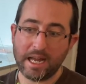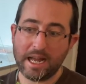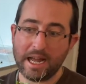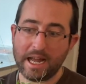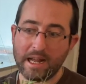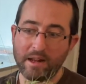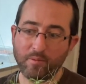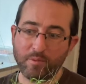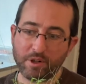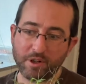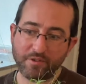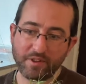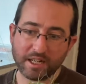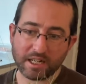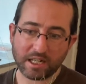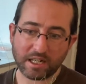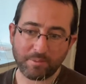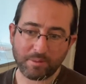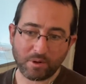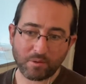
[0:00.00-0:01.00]
And when you're
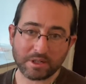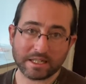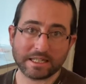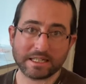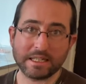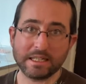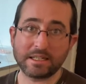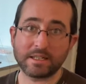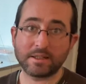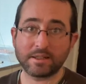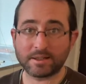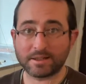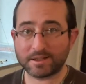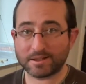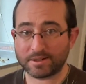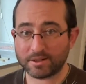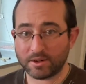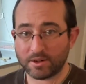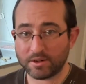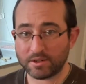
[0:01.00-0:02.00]
thinking about what seeds to
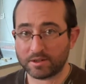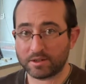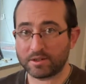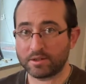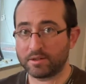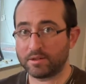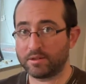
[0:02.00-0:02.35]
start,